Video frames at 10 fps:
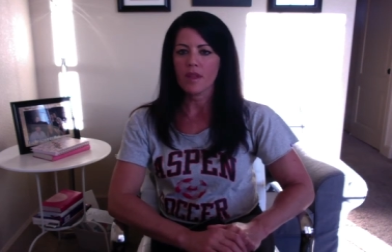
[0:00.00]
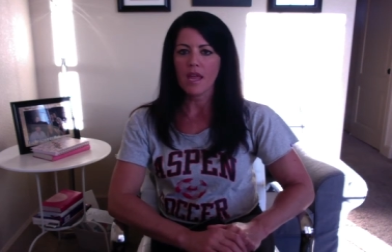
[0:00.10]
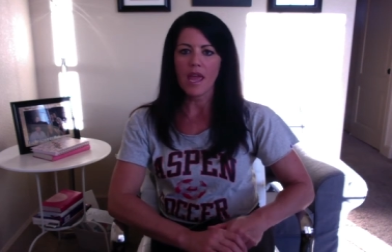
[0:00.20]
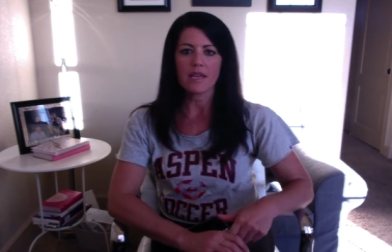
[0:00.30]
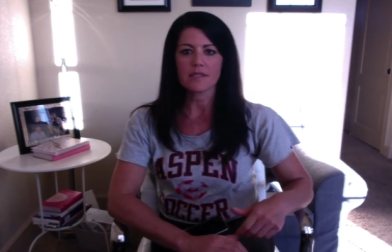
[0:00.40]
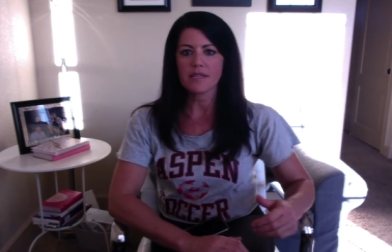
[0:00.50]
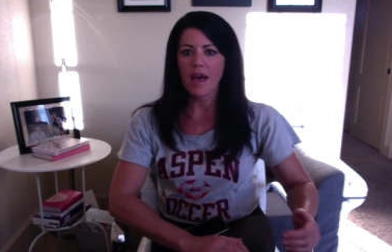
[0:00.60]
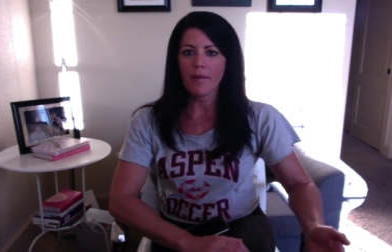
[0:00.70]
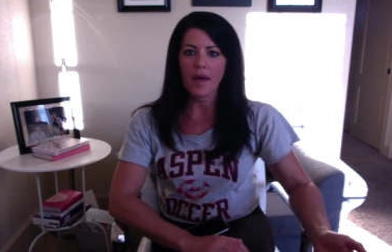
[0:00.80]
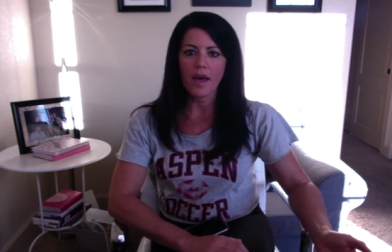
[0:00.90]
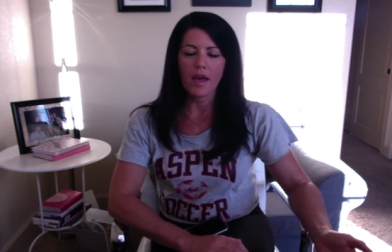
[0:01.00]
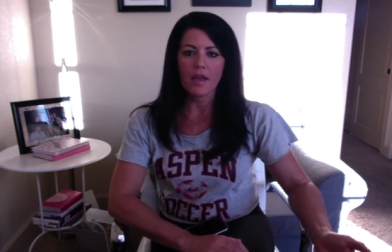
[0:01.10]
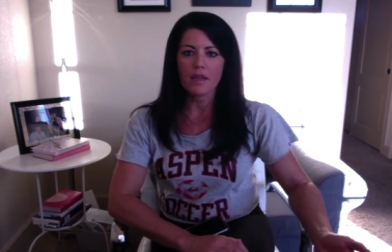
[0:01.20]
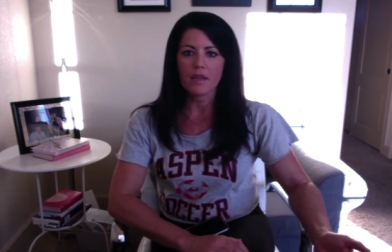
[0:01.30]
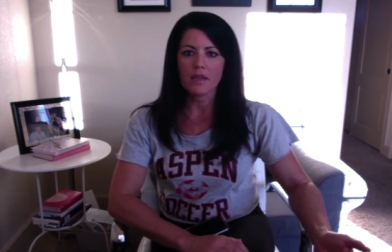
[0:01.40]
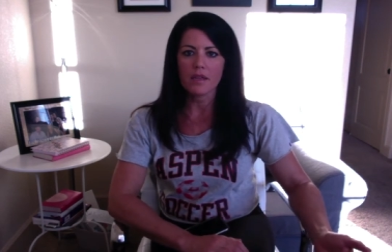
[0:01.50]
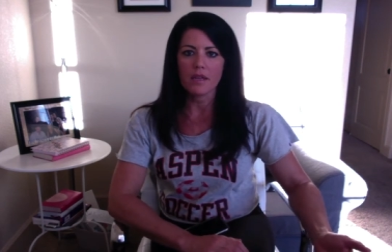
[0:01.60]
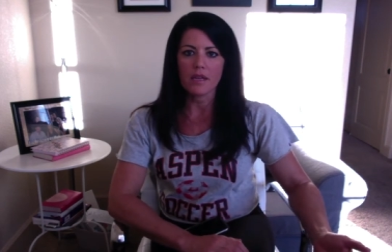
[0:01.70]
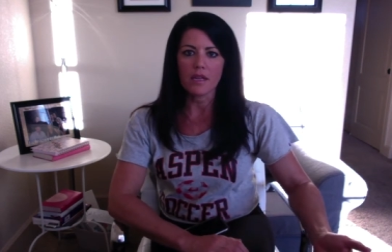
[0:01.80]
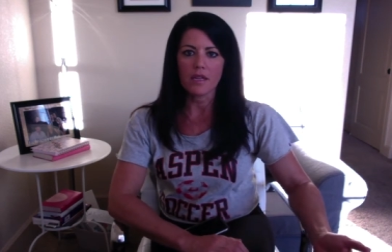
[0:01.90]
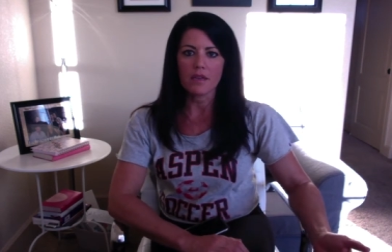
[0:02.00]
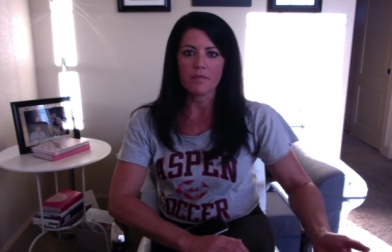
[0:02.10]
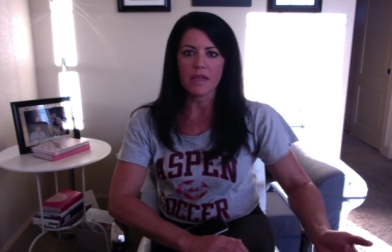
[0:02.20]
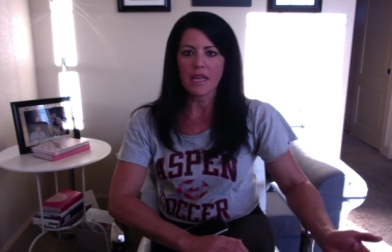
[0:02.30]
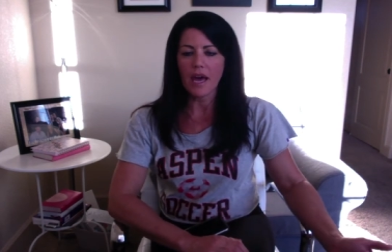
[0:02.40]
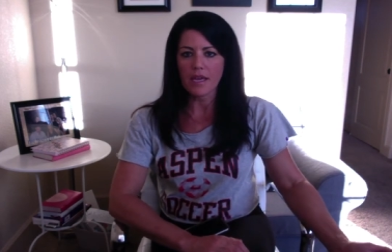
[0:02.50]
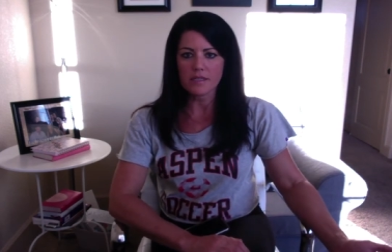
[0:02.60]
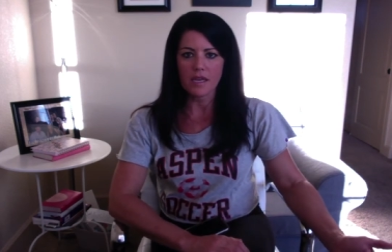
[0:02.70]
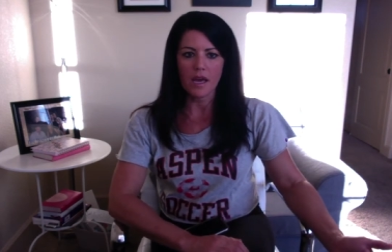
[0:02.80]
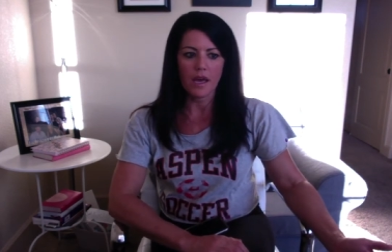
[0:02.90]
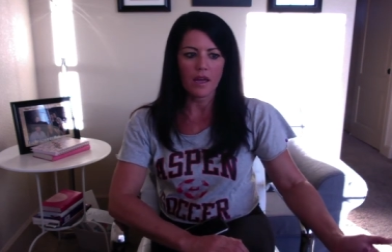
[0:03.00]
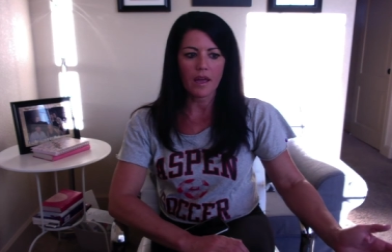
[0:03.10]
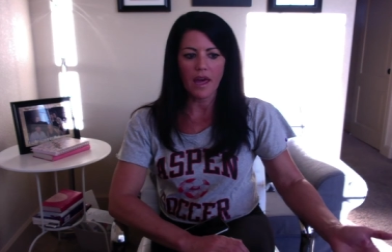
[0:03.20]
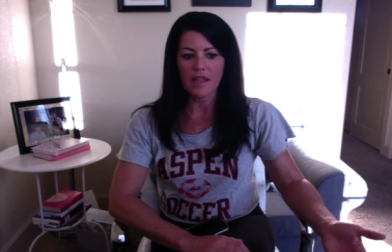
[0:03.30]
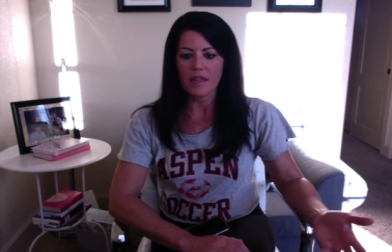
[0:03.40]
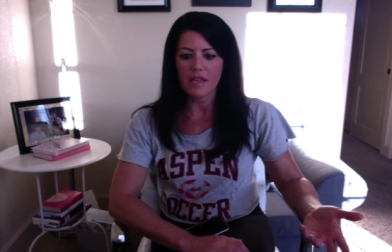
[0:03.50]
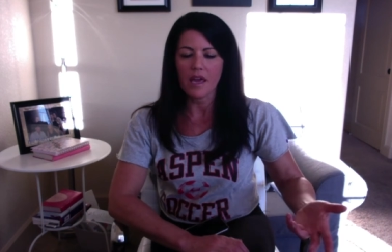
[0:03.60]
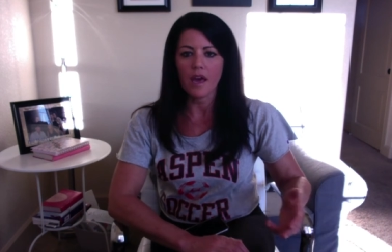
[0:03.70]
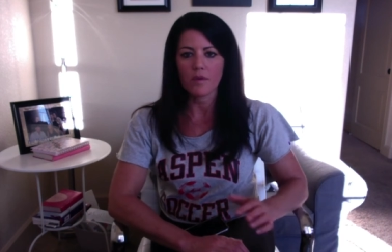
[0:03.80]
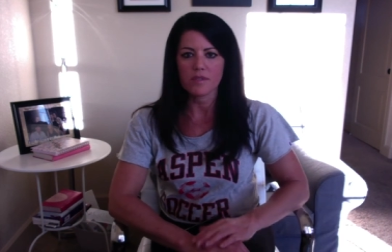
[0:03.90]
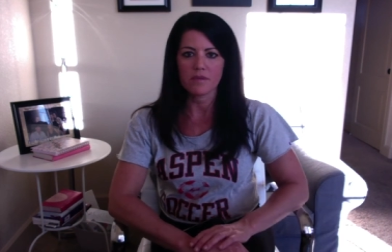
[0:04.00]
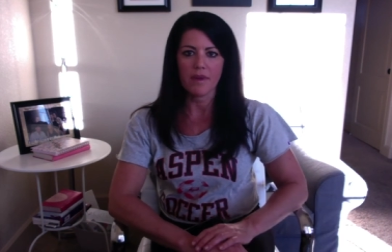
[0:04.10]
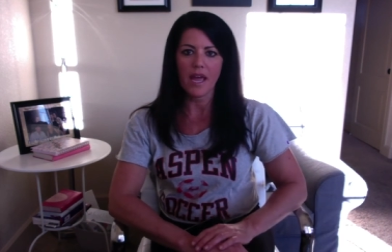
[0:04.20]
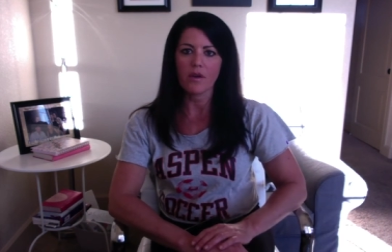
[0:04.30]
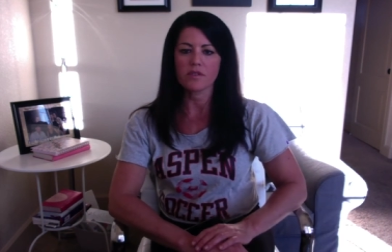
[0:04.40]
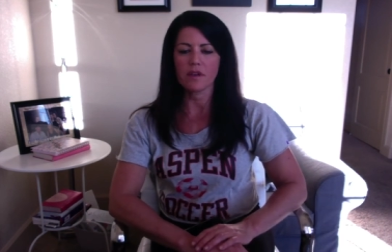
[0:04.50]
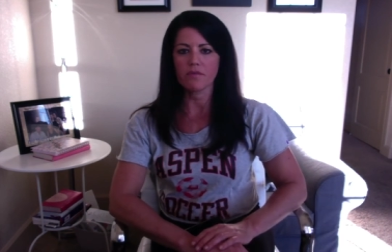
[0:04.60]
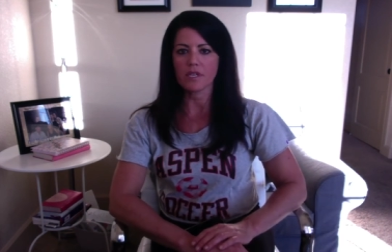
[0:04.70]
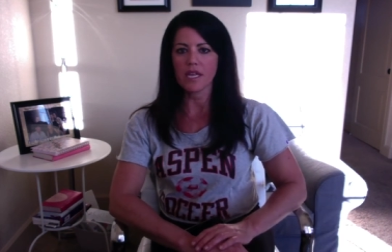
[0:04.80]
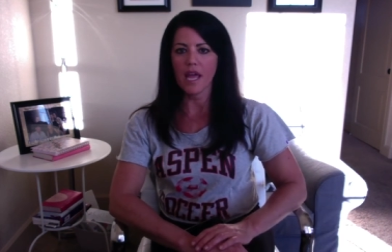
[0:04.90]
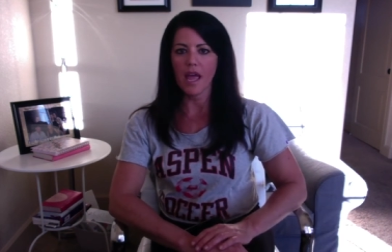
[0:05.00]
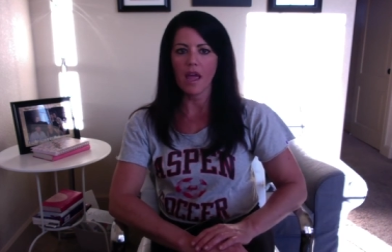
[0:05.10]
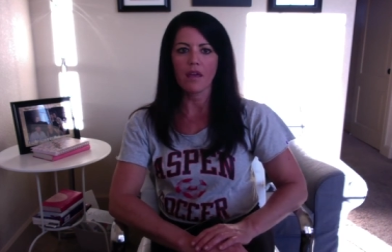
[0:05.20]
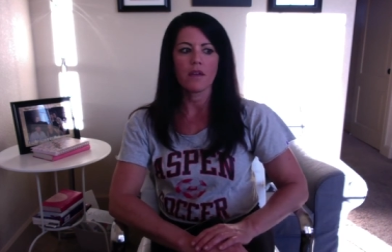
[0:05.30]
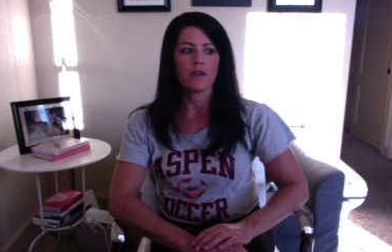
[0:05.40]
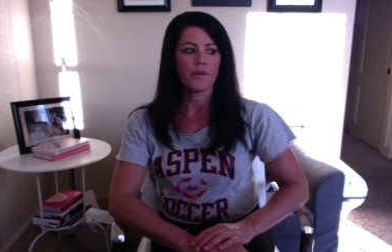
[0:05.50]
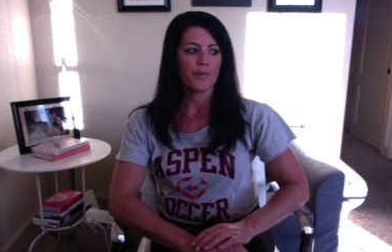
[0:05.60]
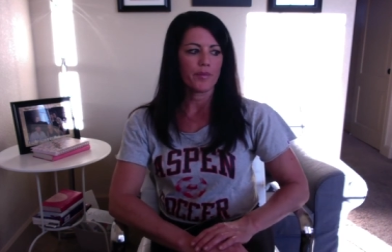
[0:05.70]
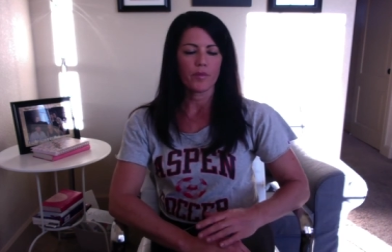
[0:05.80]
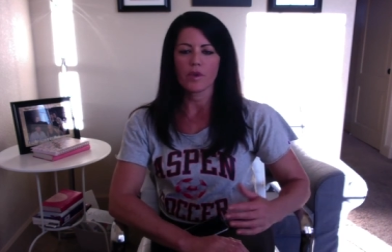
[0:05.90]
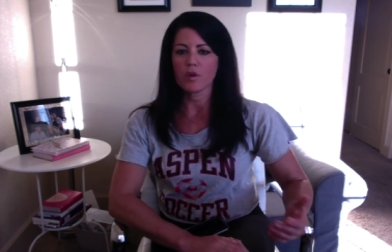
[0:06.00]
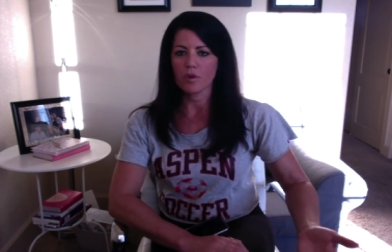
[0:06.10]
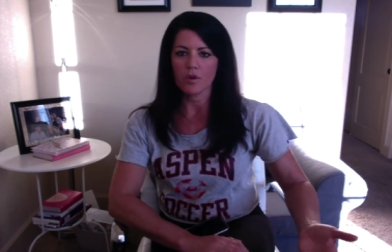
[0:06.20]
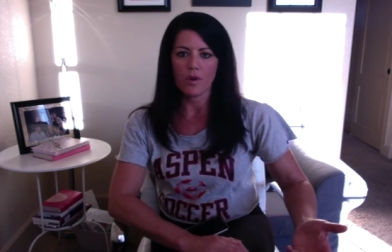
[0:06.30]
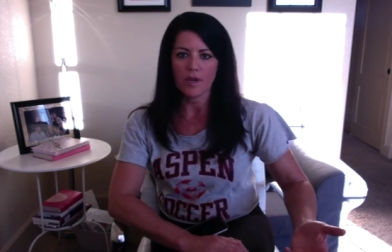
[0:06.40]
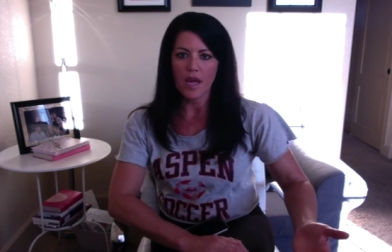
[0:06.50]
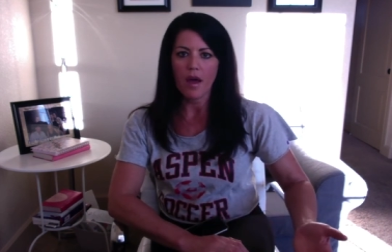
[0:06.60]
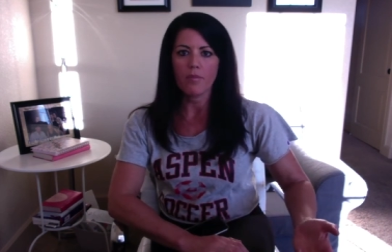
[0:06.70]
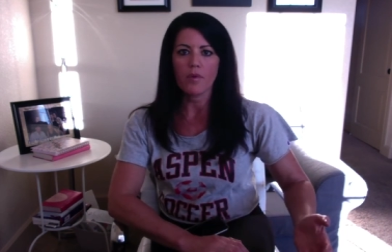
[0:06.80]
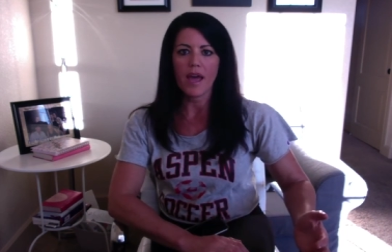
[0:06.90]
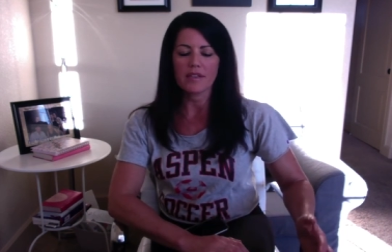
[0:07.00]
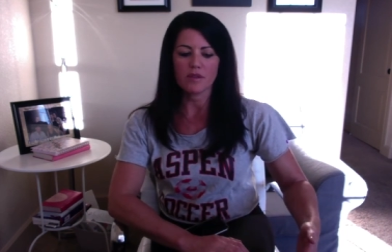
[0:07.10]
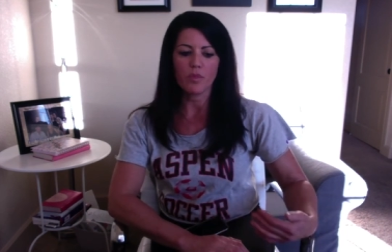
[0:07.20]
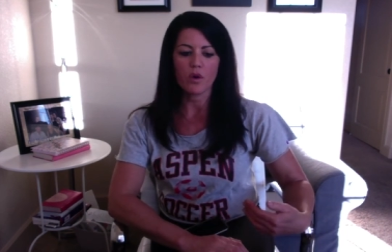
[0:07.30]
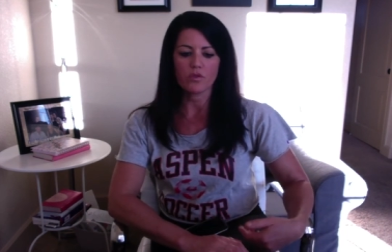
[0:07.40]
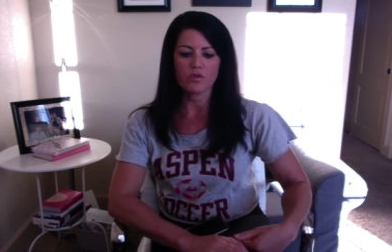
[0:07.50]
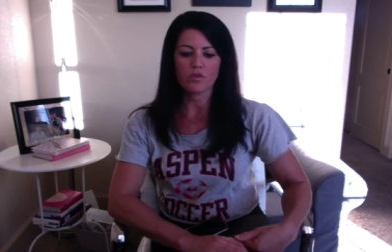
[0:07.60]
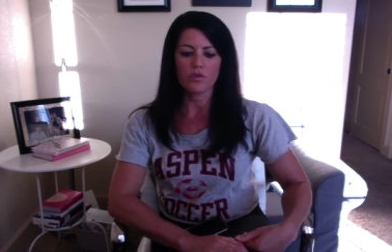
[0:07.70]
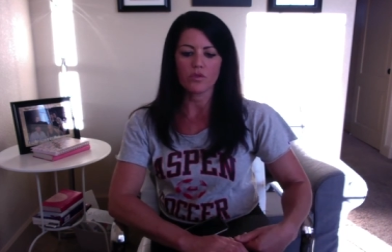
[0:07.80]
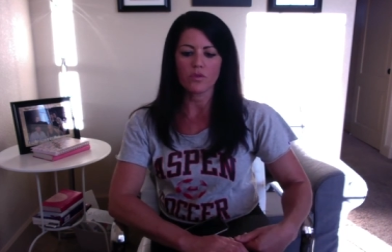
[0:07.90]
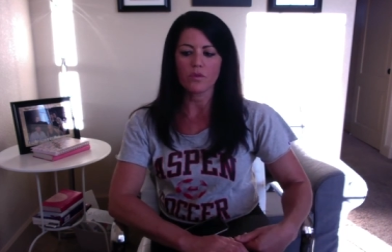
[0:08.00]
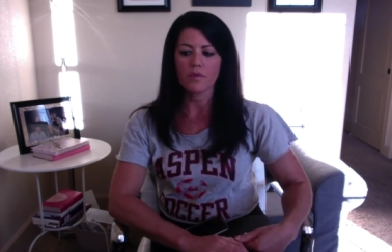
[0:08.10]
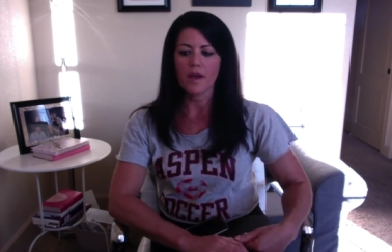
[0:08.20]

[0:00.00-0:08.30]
estaba en mi casa cada día. I was in my house every day when you were growing up, as opposed to